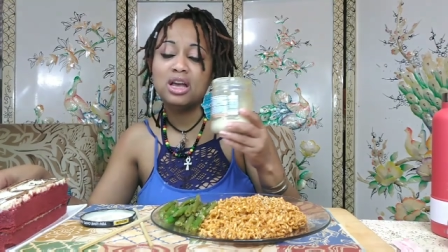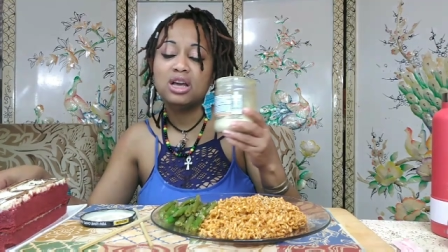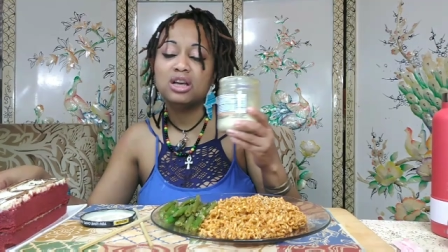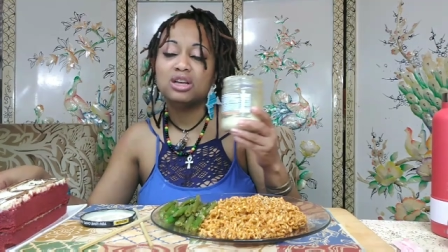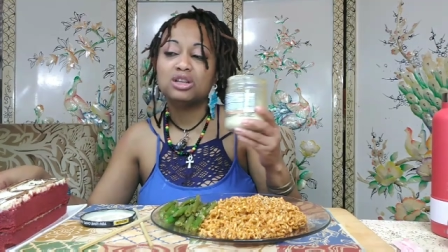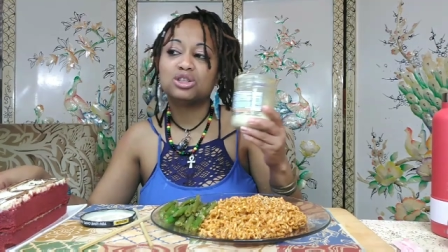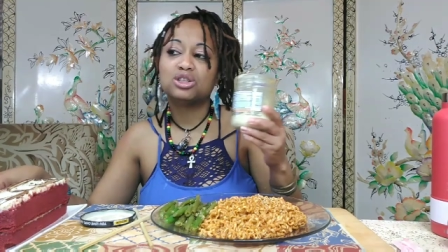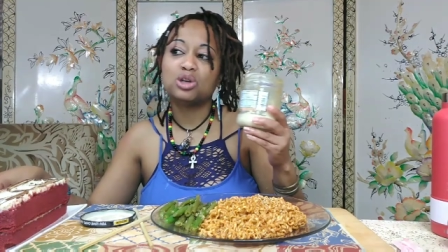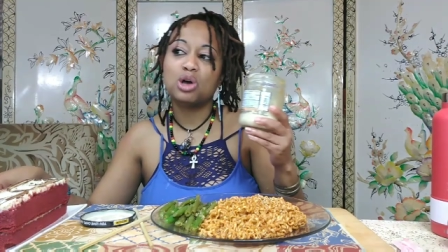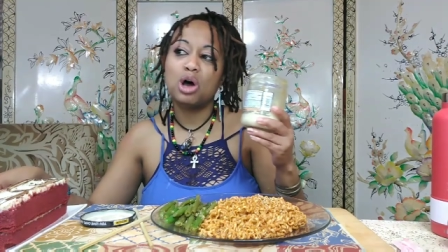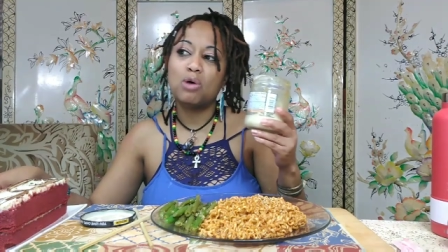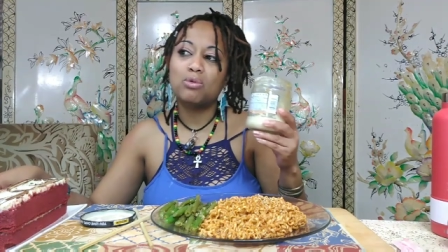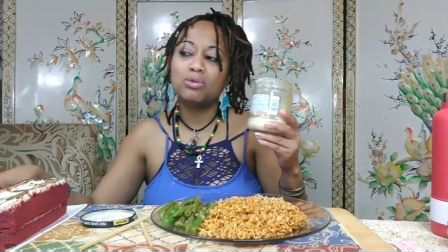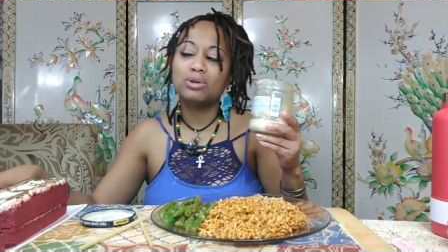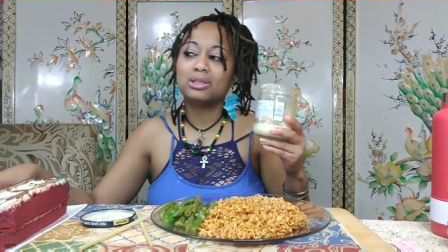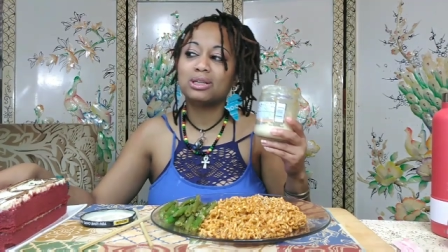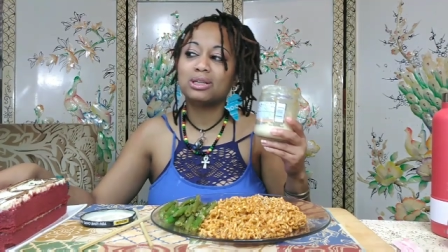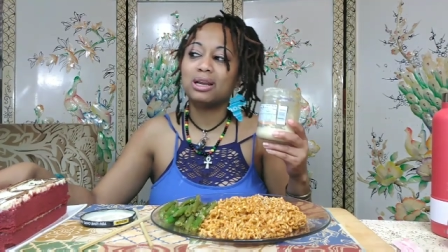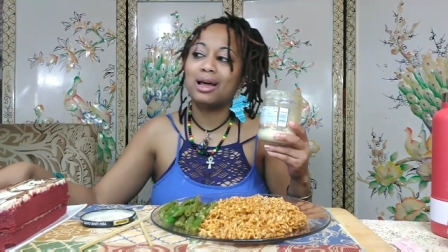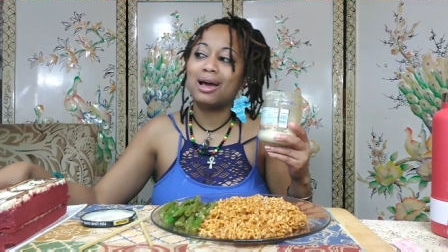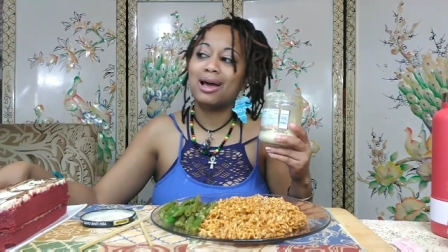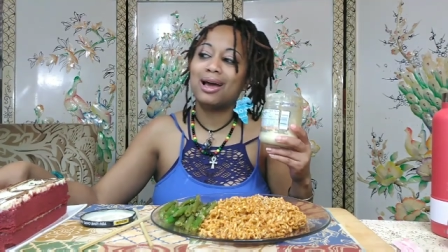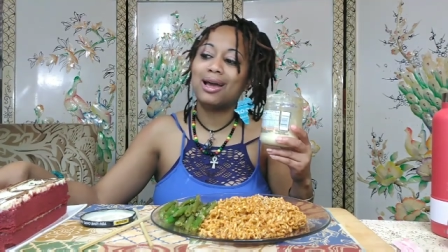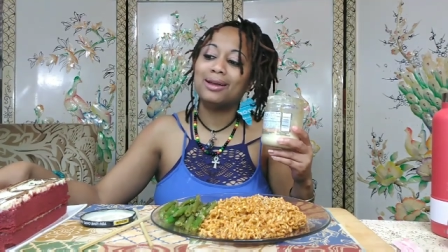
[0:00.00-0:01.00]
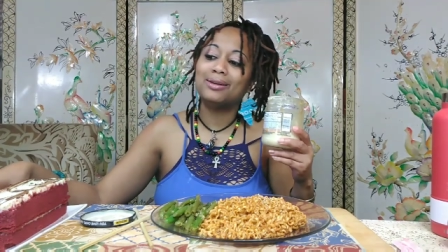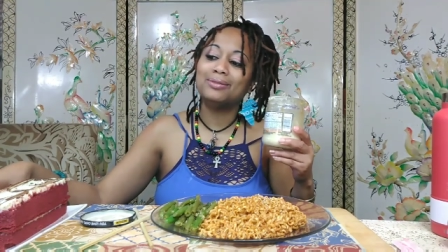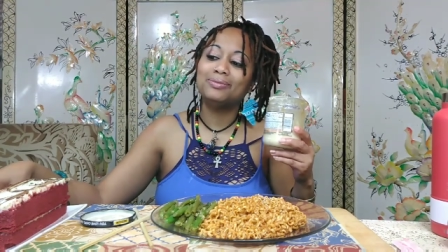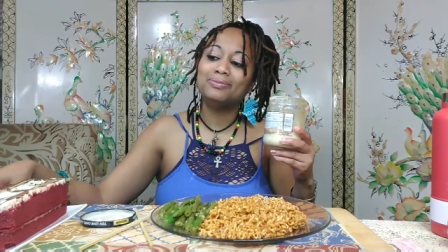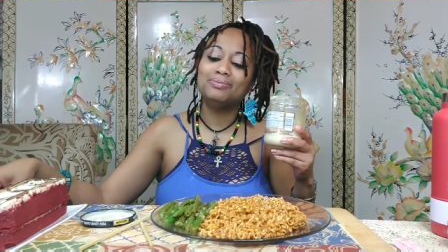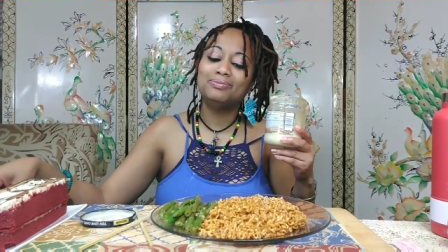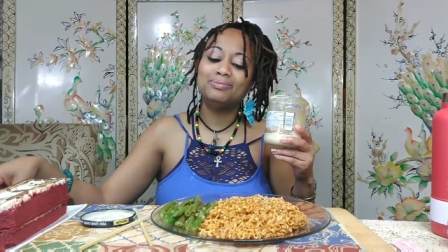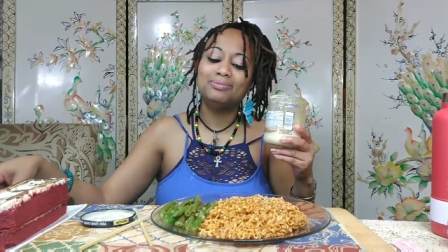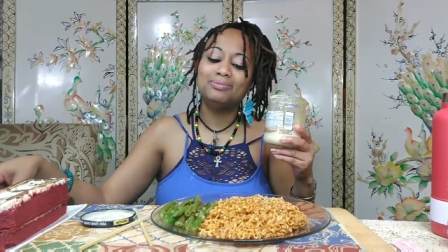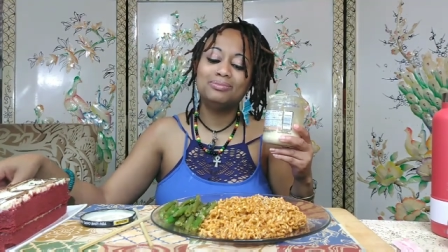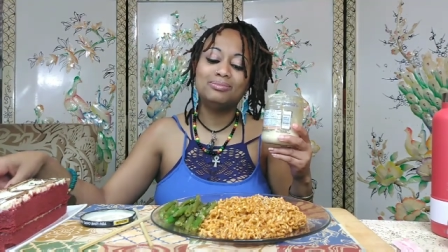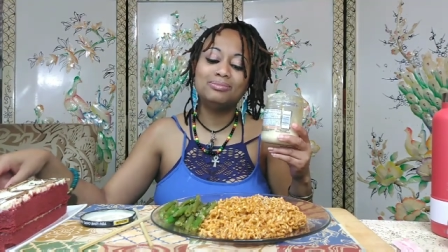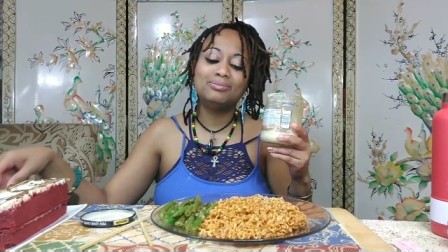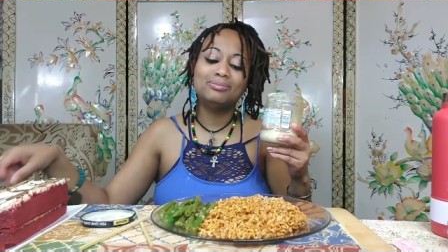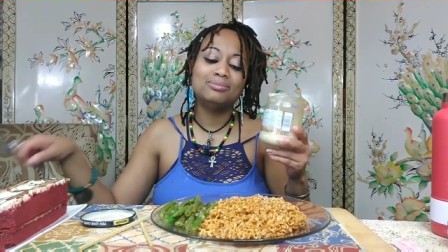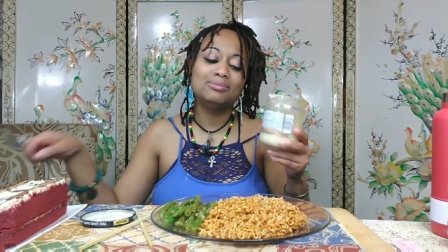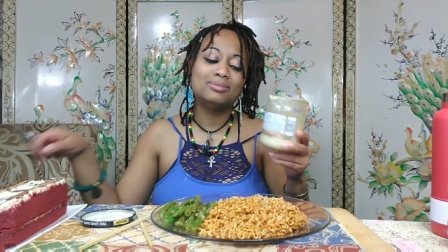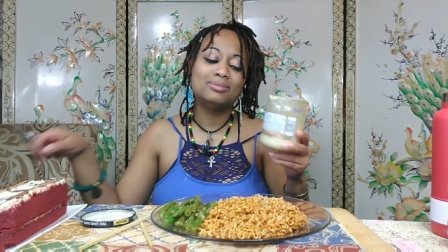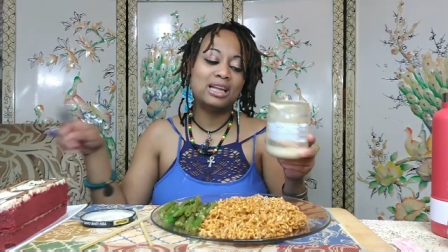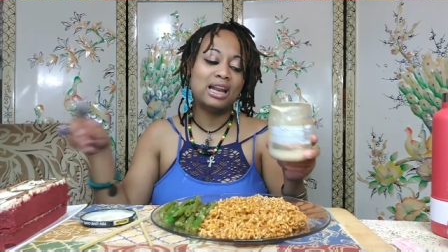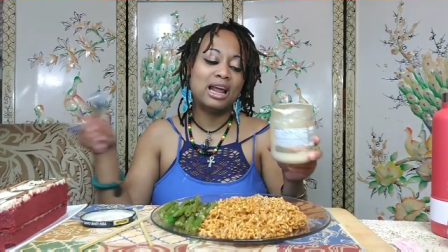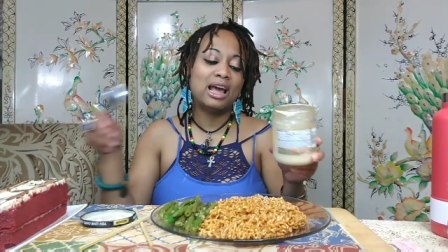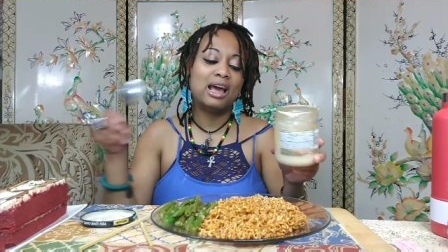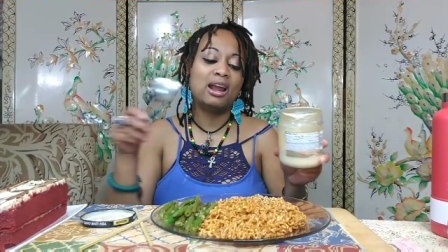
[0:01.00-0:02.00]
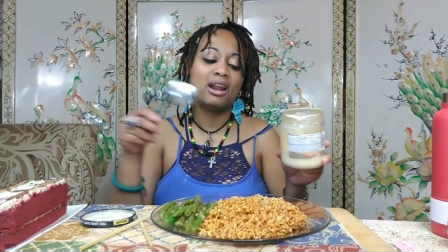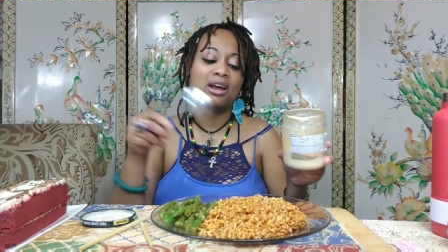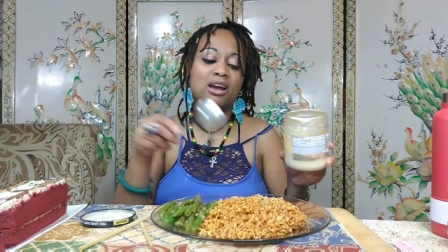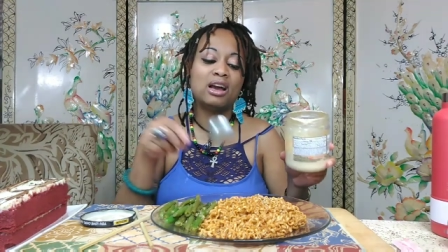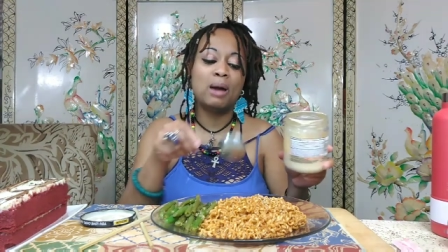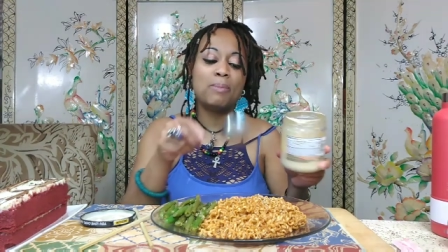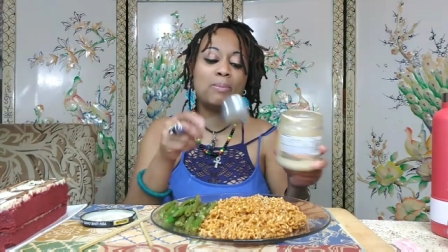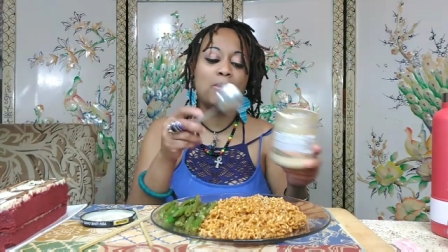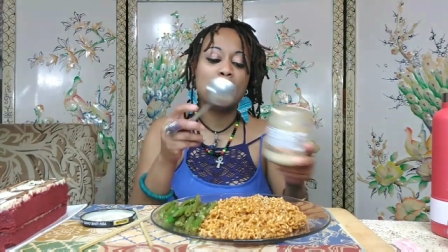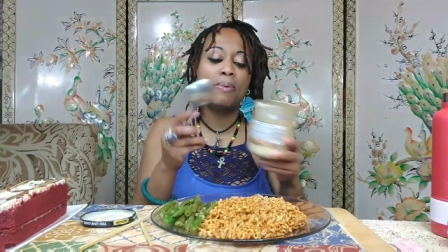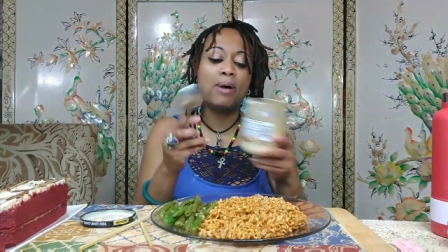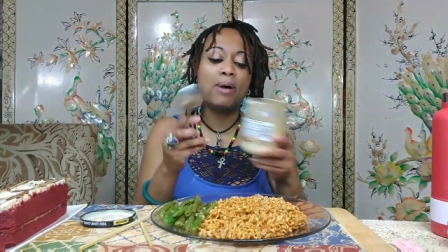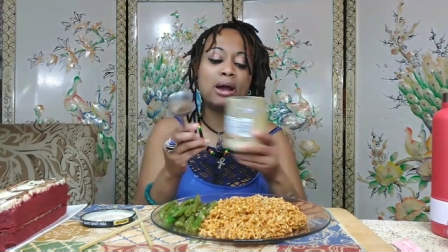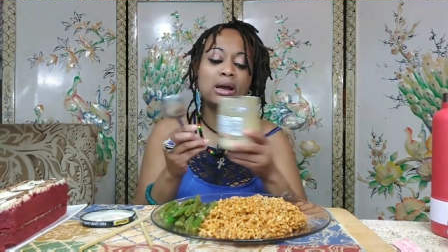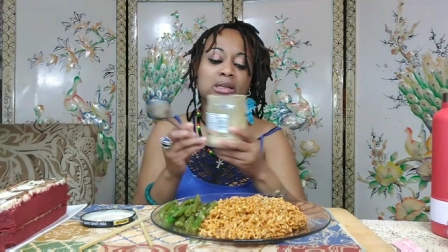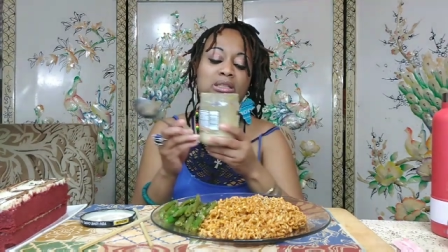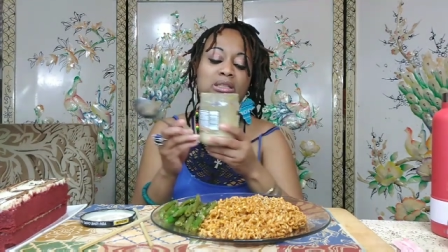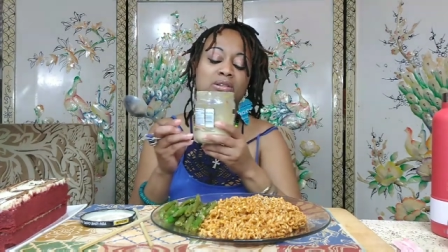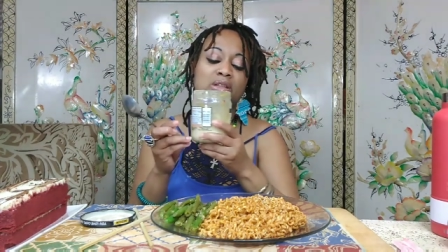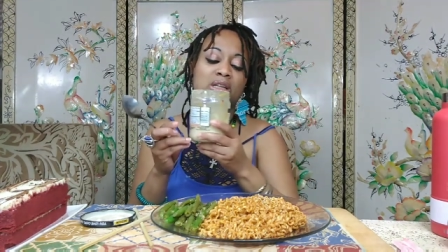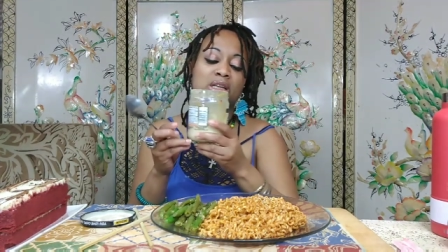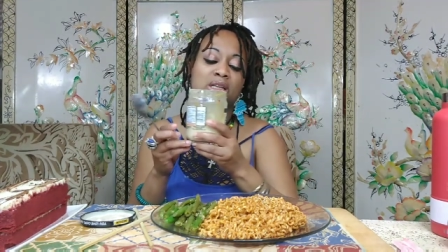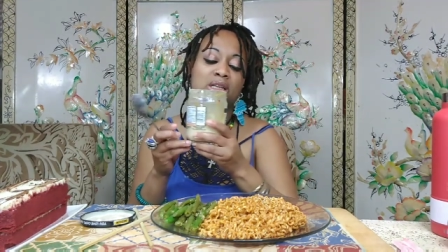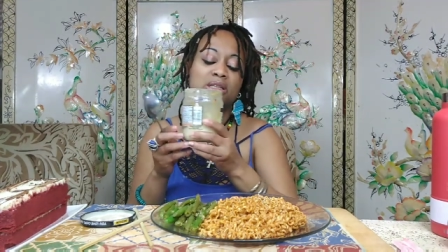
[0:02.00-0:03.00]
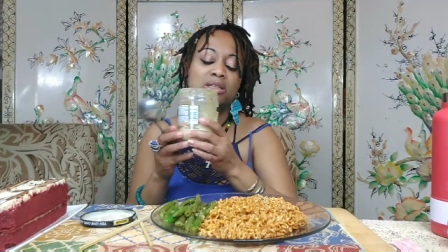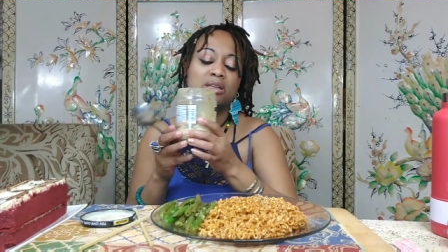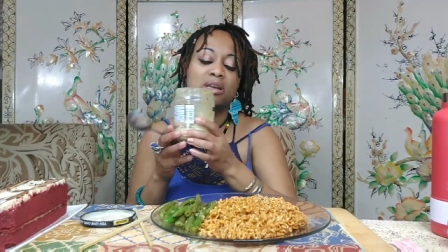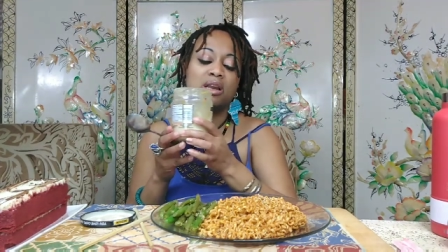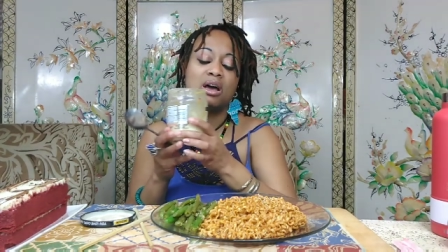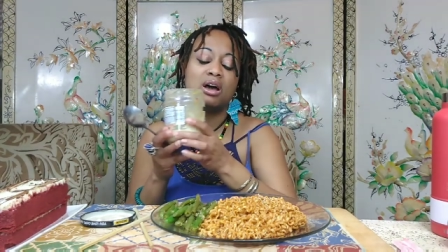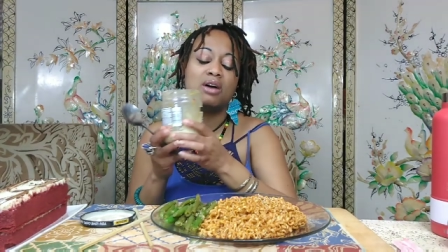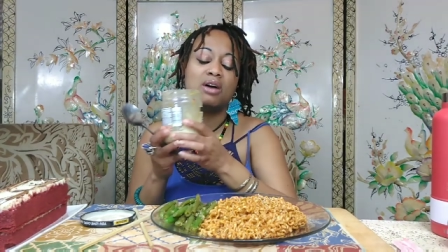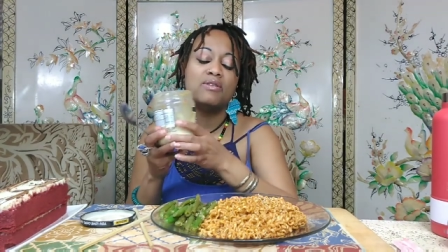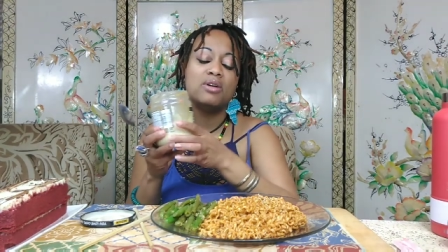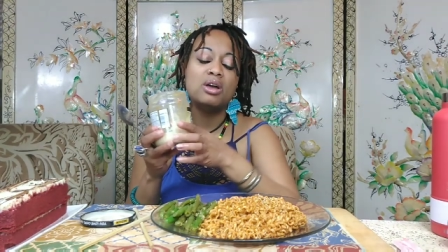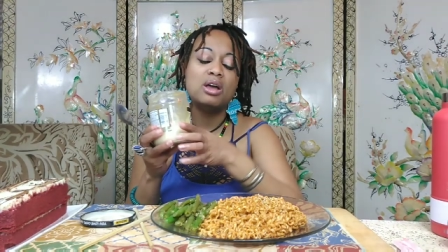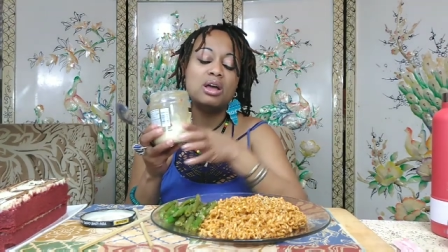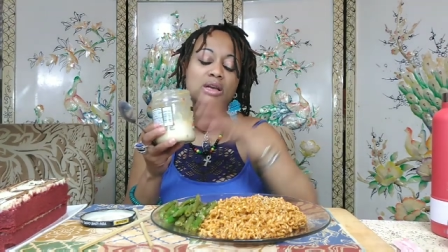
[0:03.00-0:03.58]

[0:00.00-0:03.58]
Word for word: So I was like, mm, and I had a couple packets of these left.